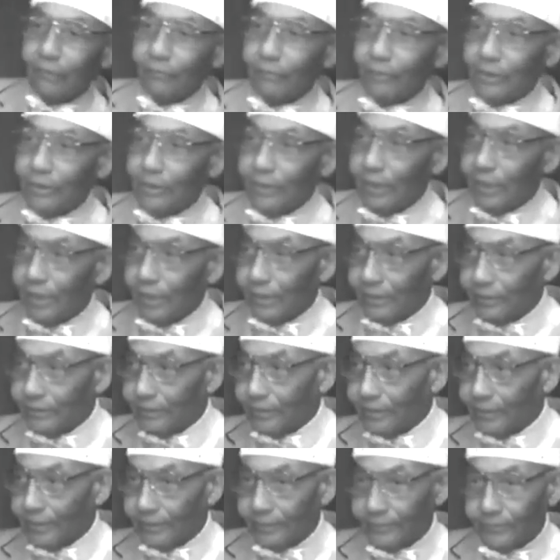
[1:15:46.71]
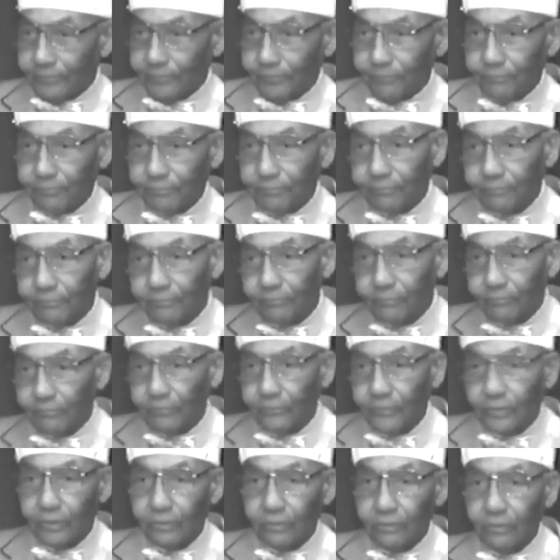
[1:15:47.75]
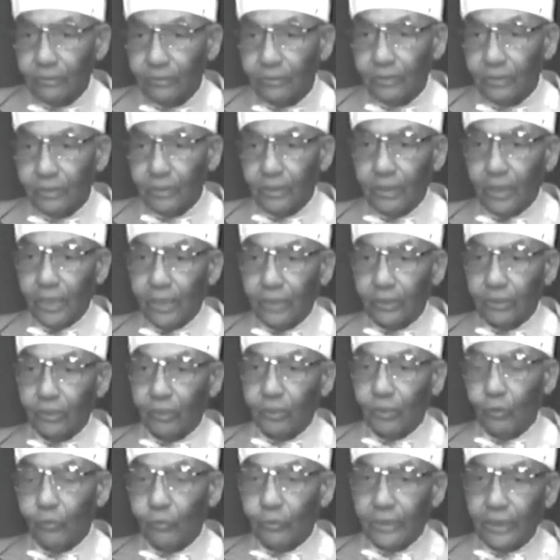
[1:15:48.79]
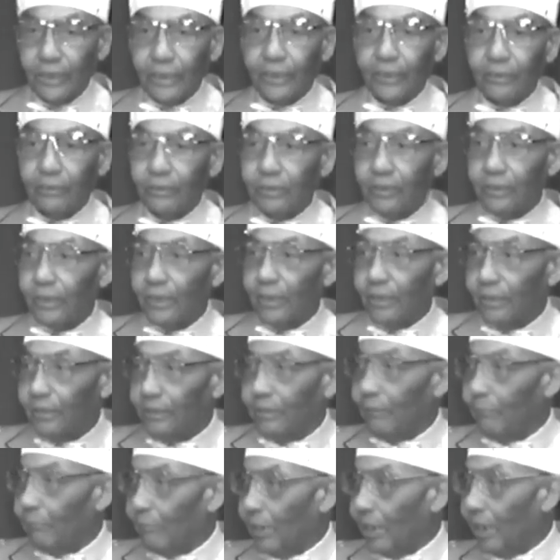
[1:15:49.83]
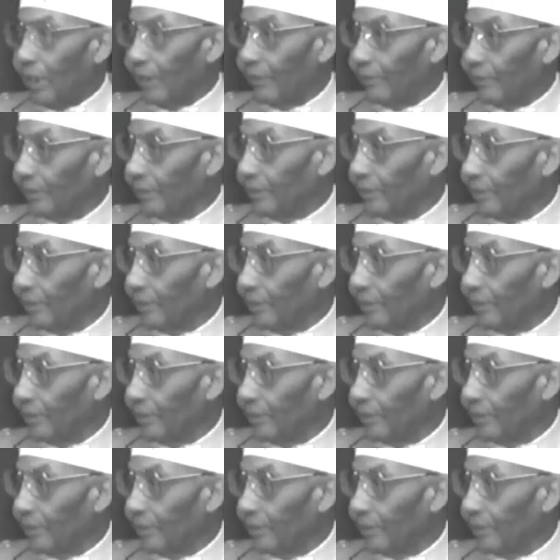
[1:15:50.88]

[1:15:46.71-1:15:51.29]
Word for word: a God is this? He had to go there and he had to borrow